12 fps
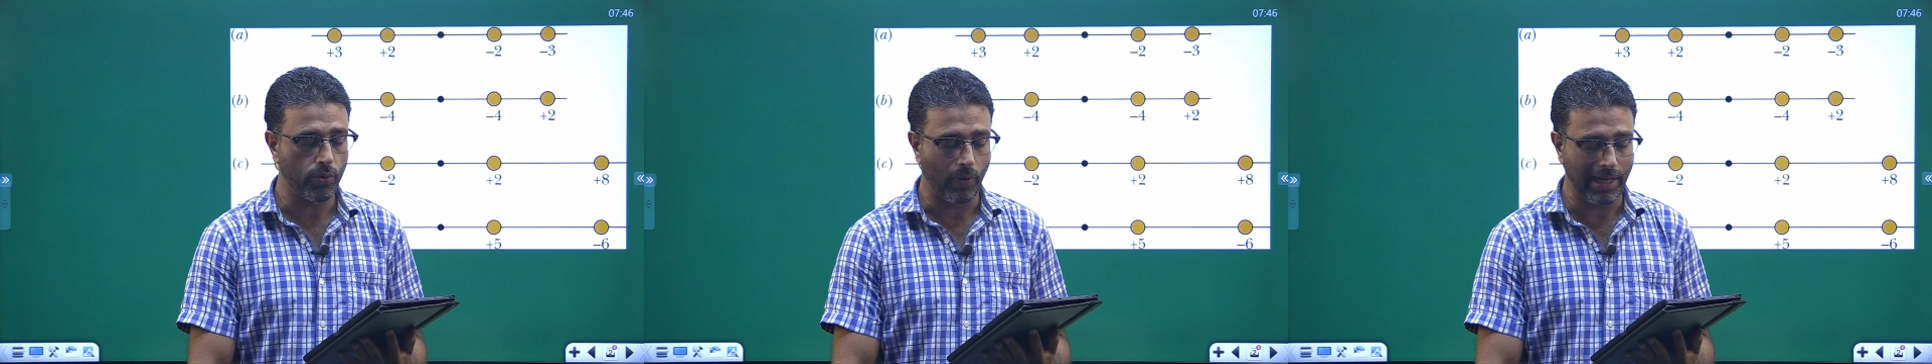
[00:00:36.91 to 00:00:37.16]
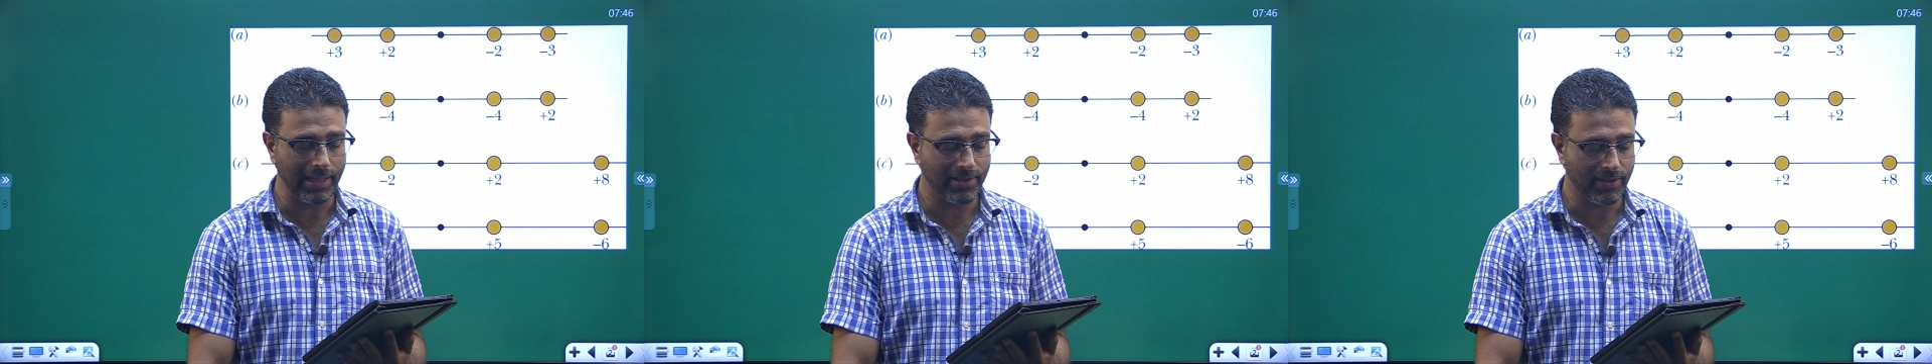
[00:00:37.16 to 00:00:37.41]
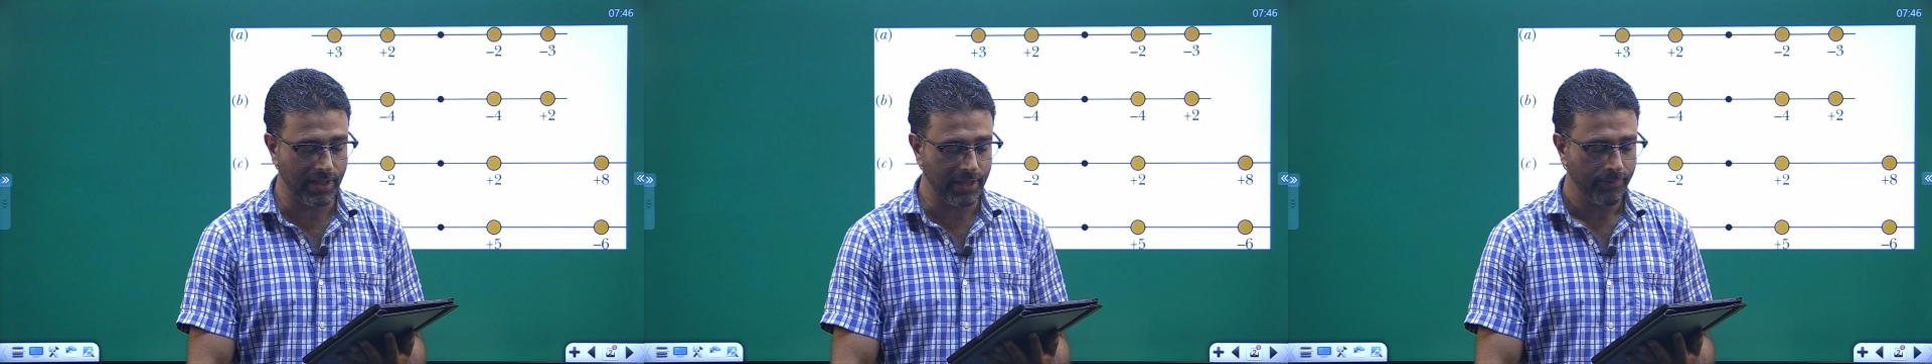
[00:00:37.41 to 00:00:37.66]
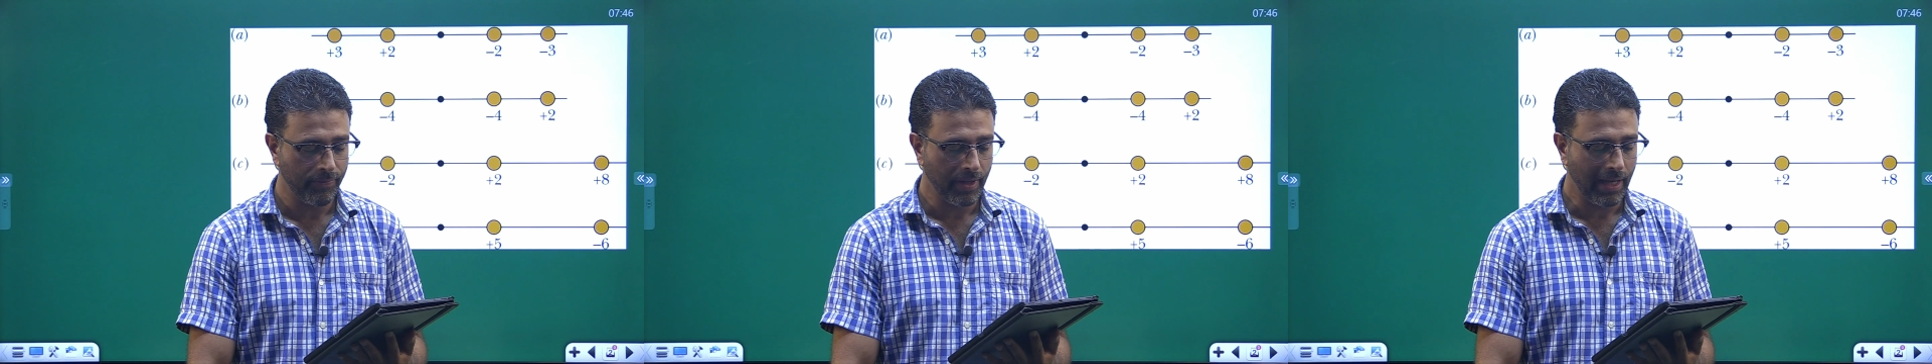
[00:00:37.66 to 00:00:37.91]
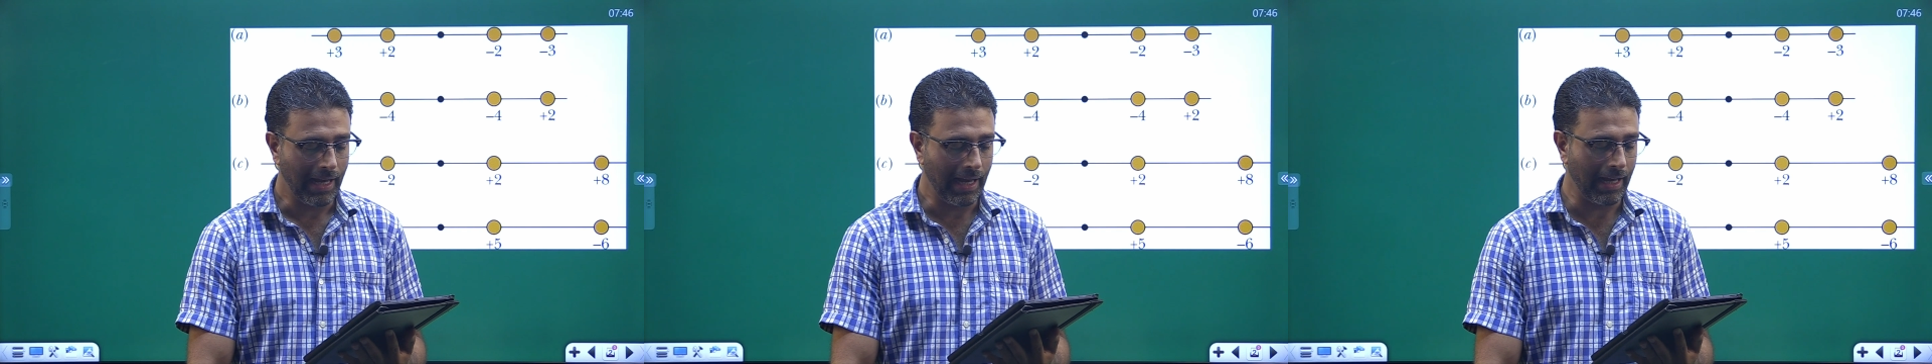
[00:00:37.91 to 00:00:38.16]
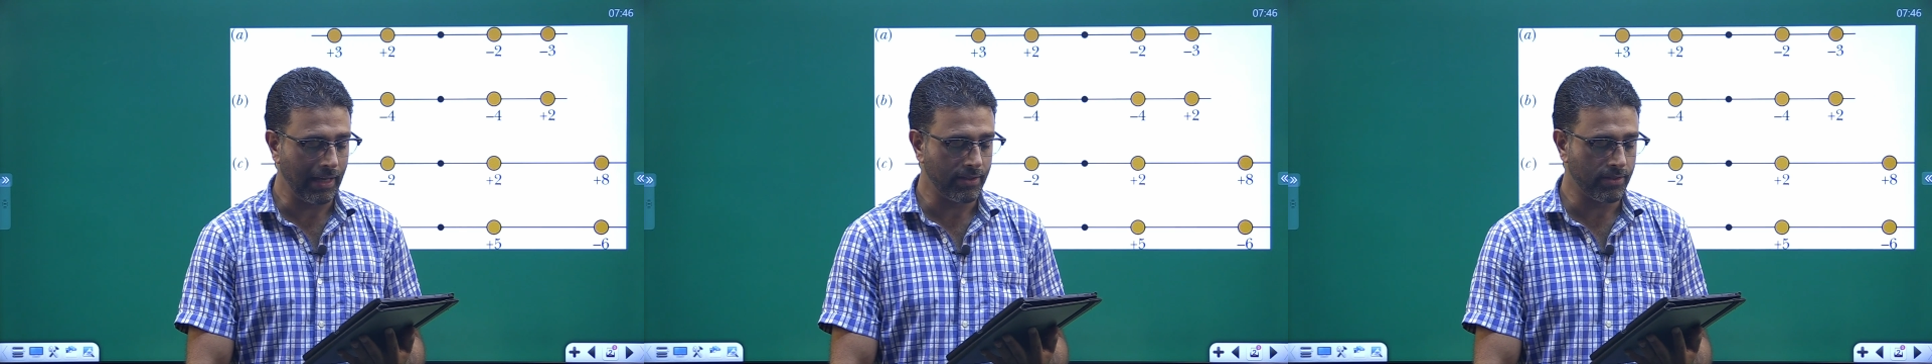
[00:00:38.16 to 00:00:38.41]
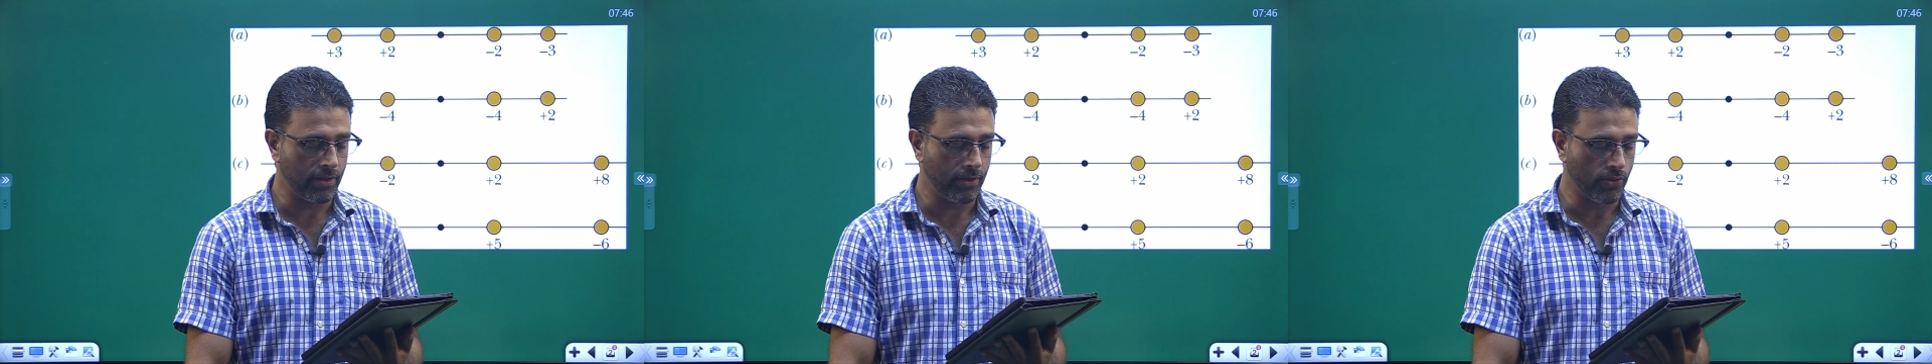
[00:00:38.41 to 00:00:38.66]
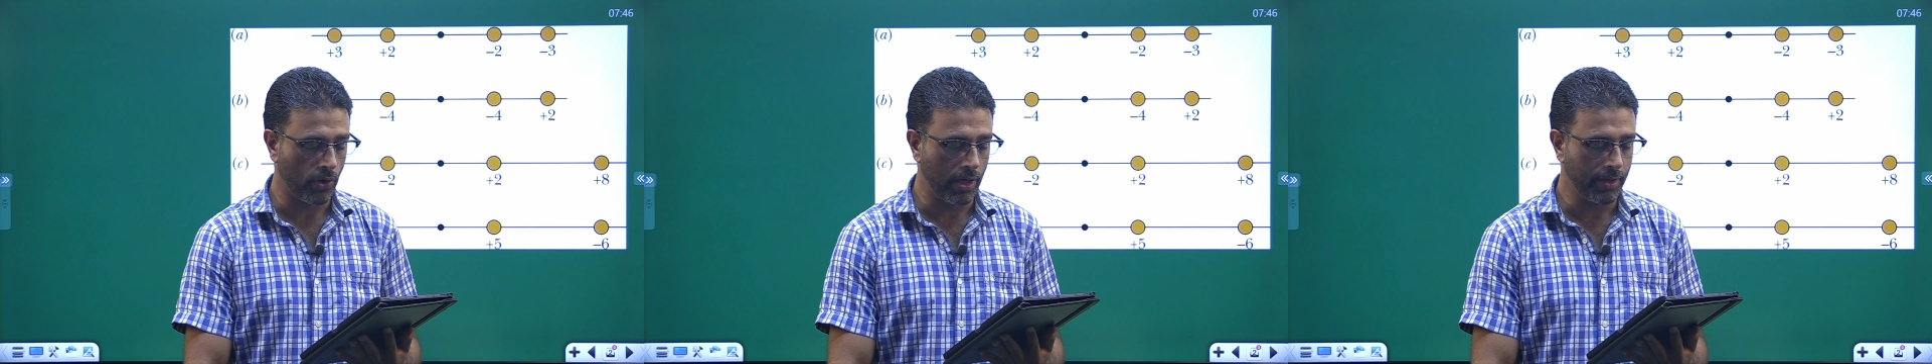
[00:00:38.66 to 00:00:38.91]
twice D as
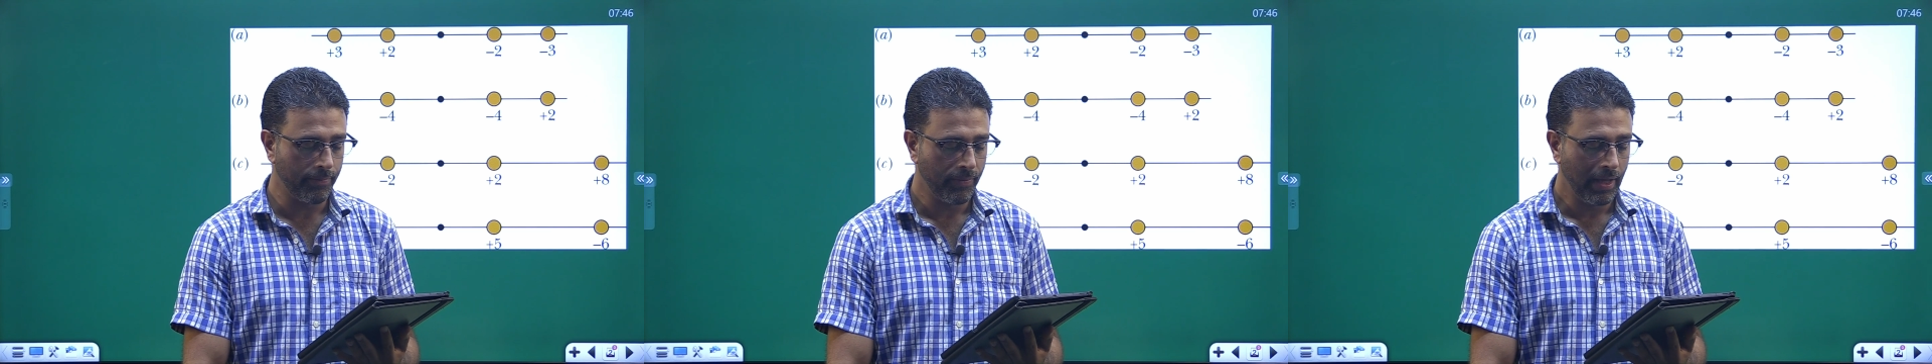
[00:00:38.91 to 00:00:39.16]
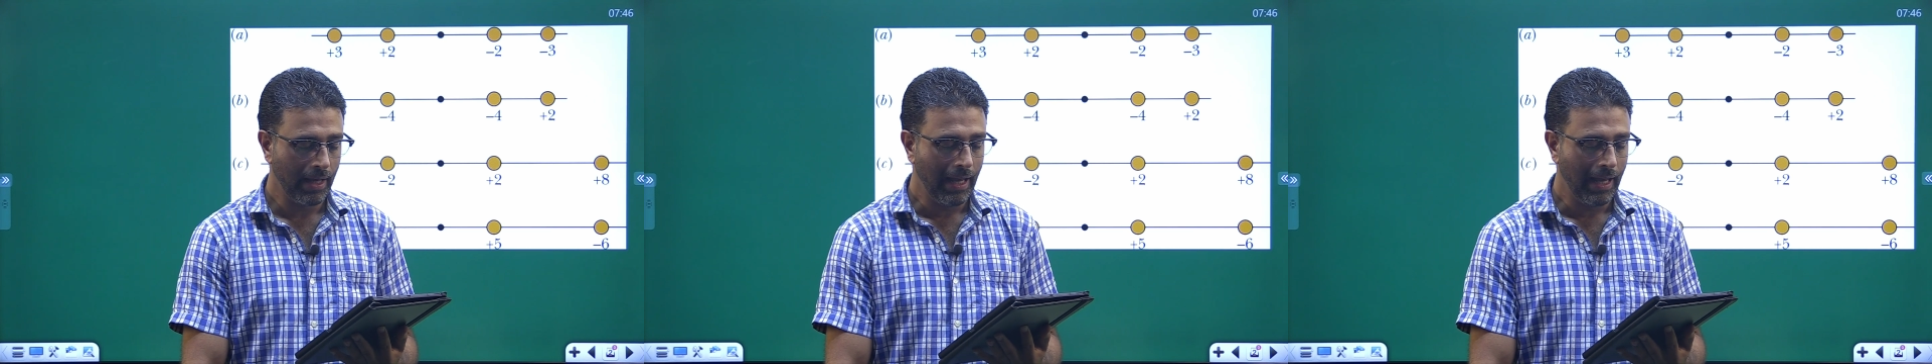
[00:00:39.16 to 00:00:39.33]
drawn,